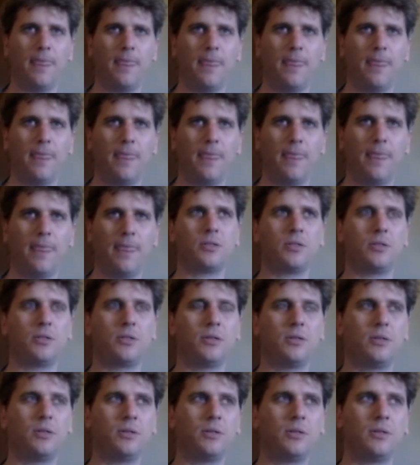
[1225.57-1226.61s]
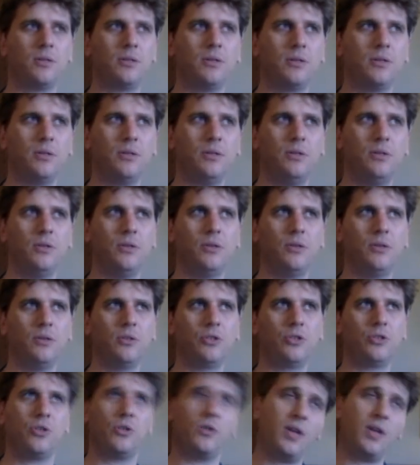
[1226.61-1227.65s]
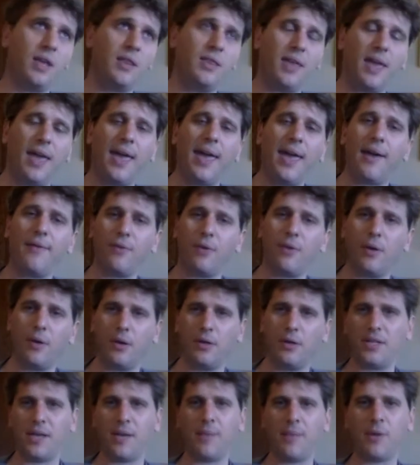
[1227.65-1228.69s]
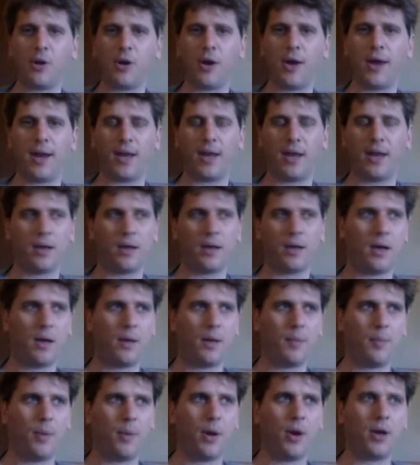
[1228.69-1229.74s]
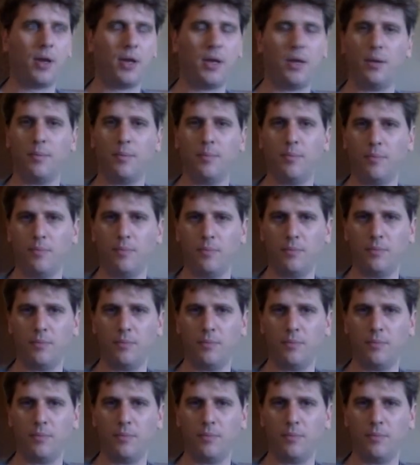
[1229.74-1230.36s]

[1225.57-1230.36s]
And so they, they have a, a Democratic uh, Party